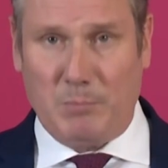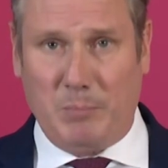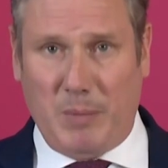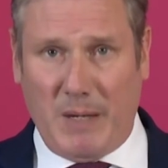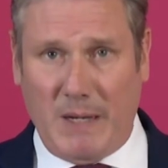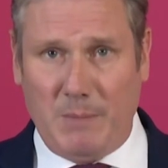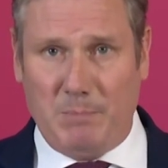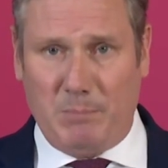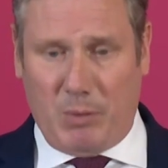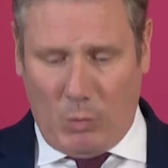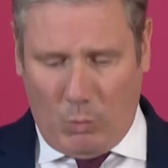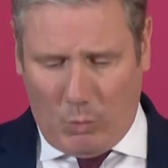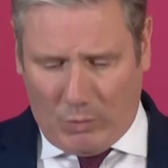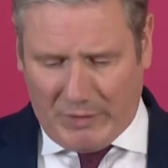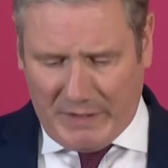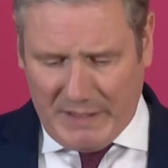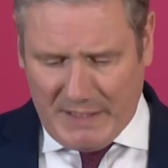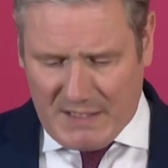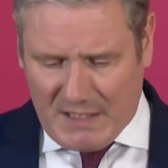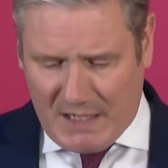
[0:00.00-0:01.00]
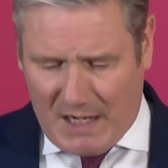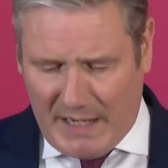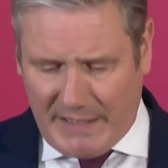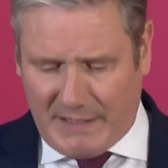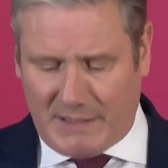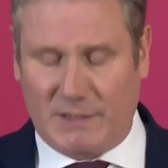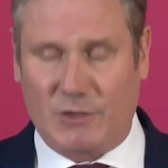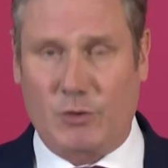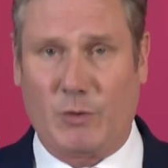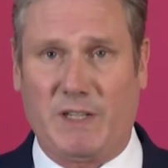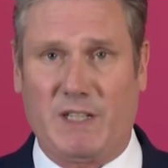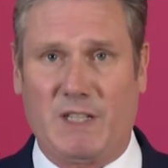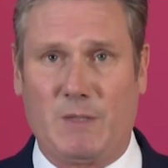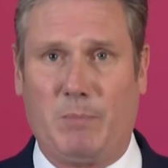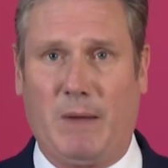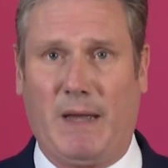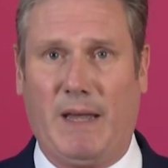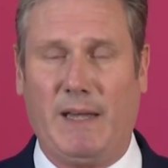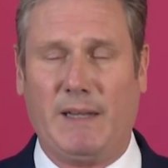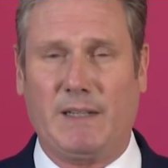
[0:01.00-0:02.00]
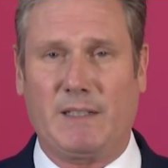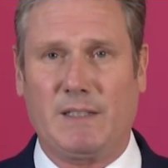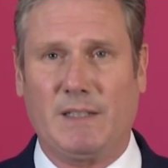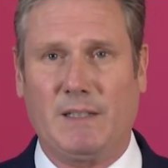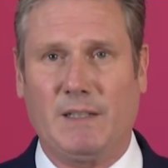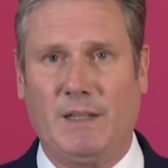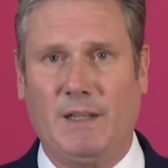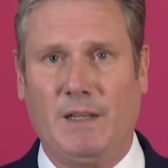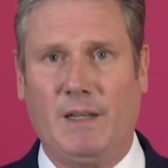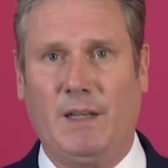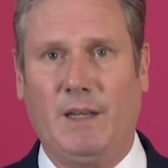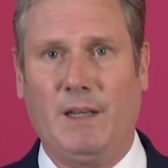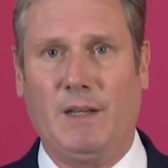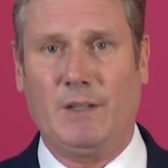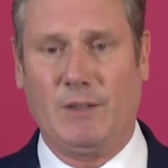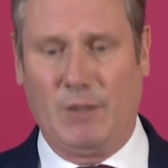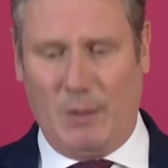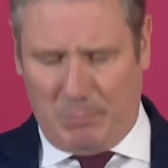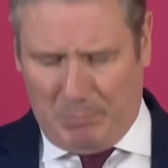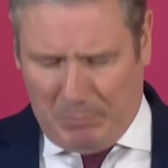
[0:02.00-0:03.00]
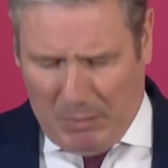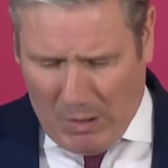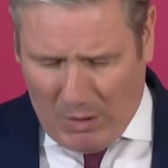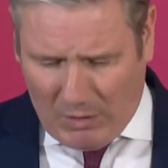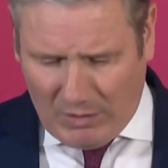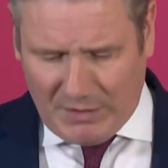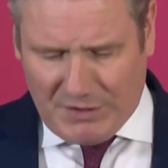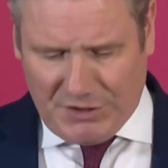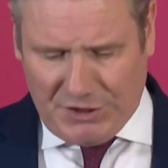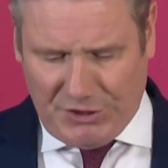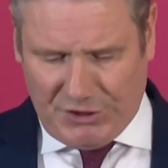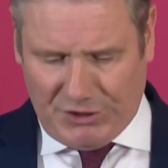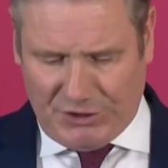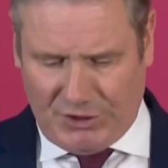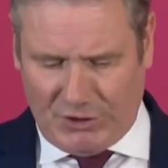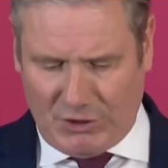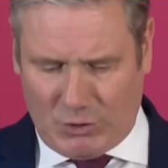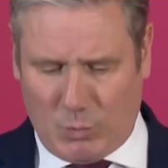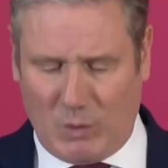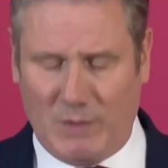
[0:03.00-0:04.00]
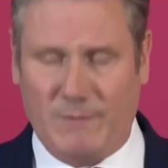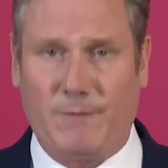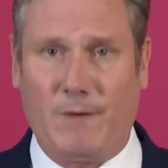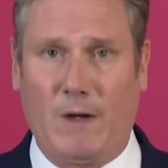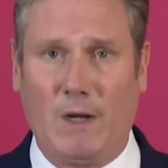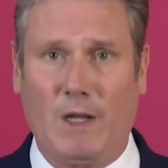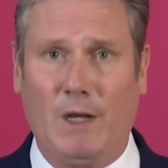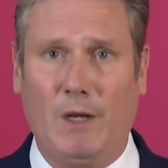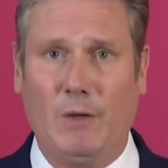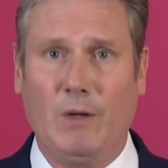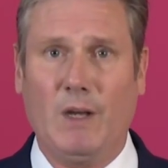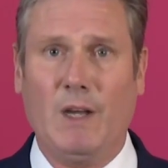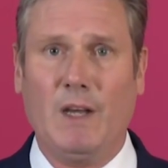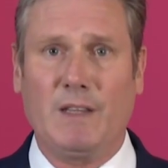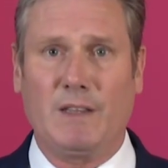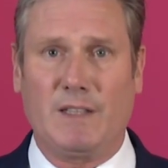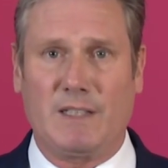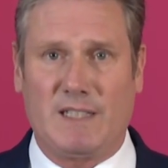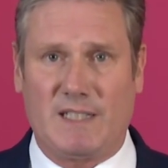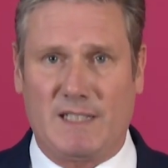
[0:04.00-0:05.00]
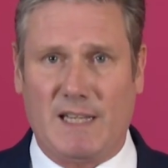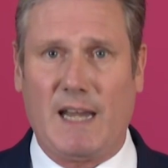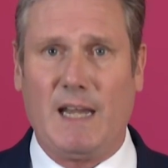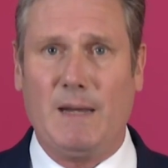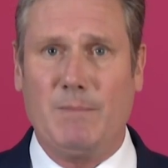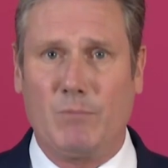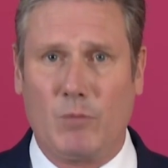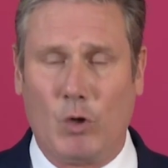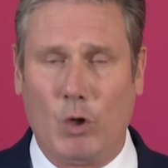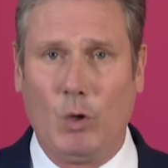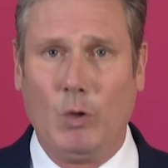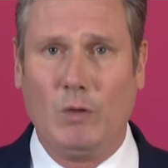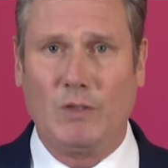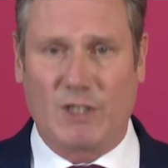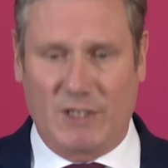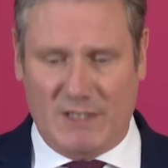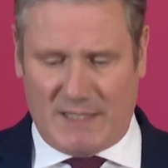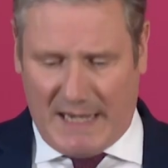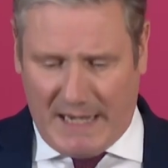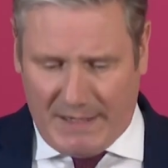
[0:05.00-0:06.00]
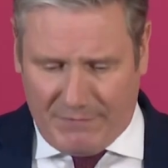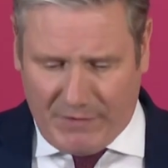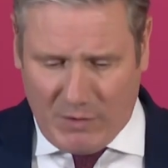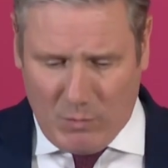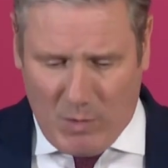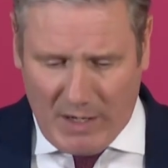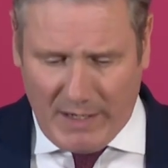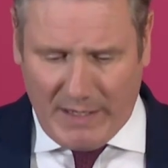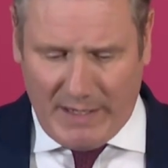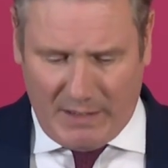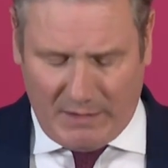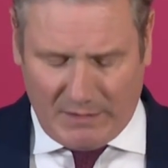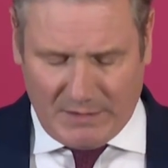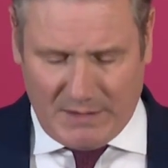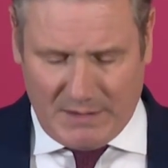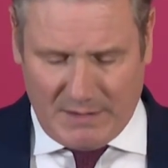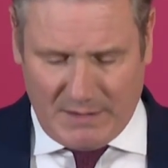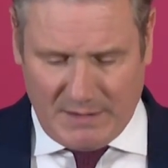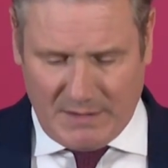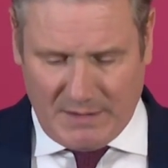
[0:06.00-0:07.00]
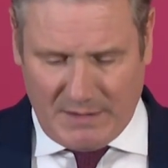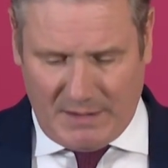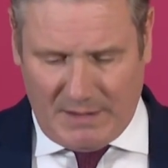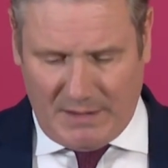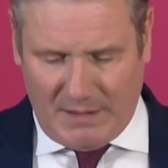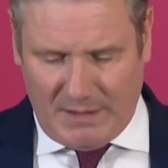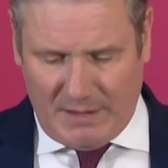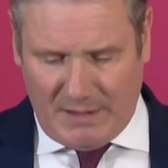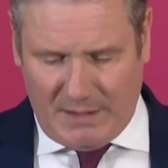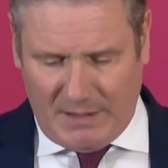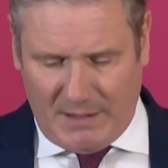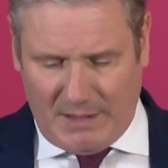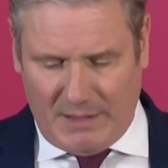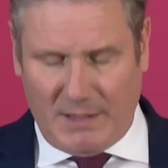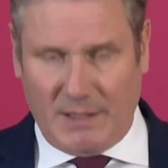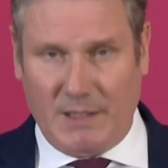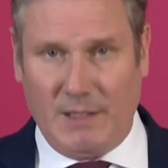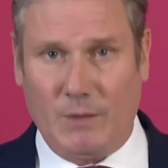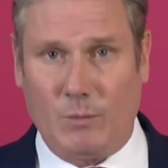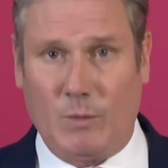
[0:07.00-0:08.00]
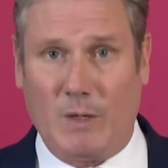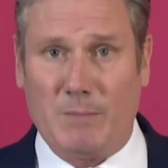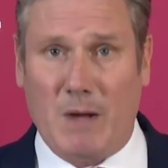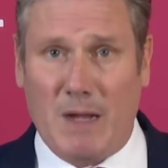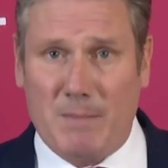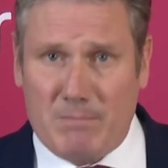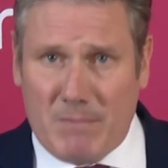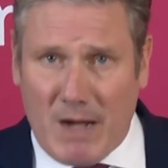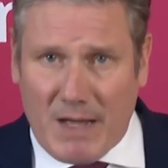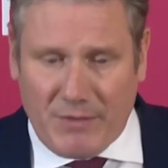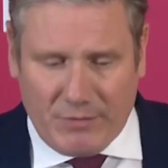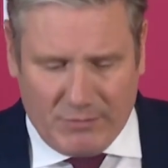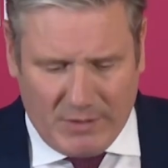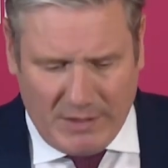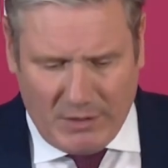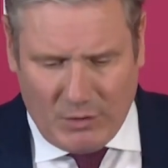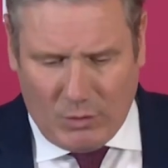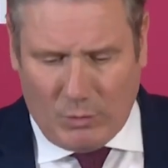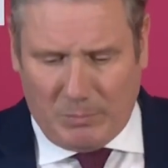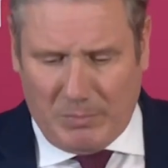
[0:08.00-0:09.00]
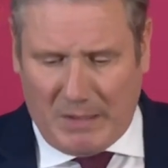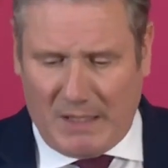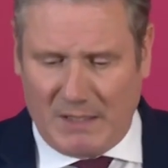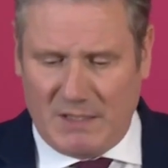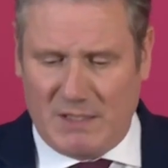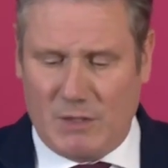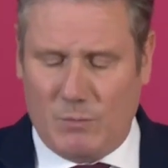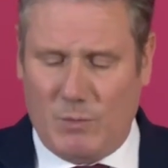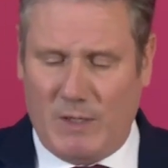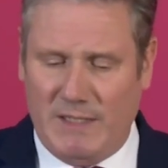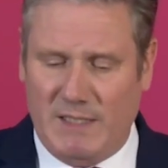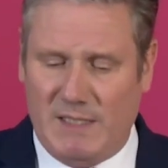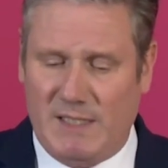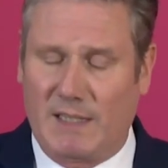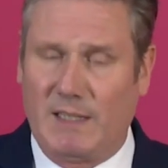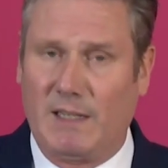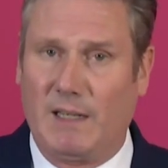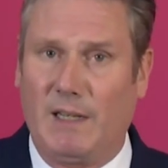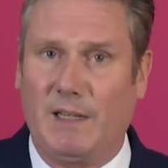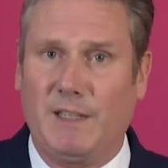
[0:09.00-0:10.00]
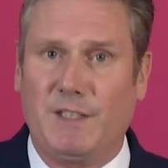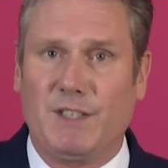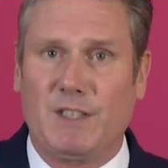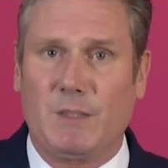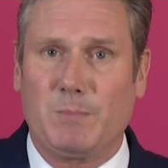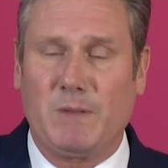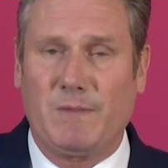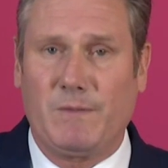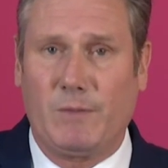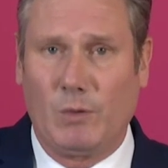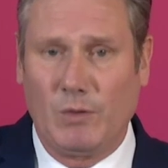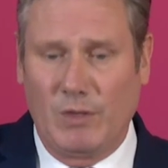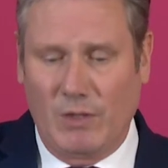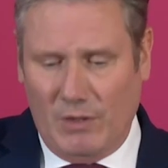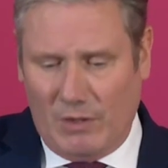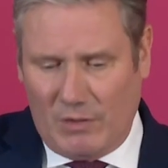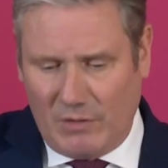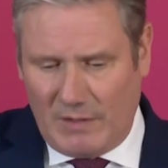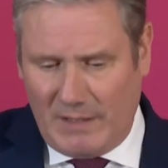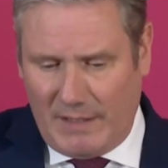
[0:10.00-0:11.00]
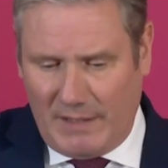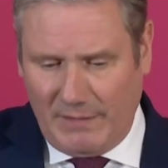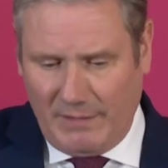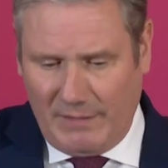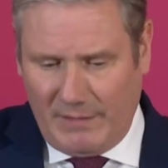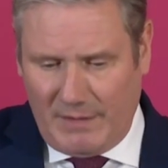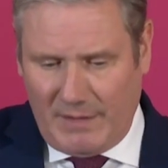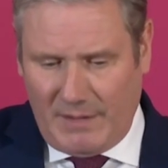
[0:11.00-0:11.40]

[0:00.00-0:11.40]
People were entitled to expect that politicians would follow the same rules as everyone else. When my mother-in-law passed away suddenly just before the lockdown,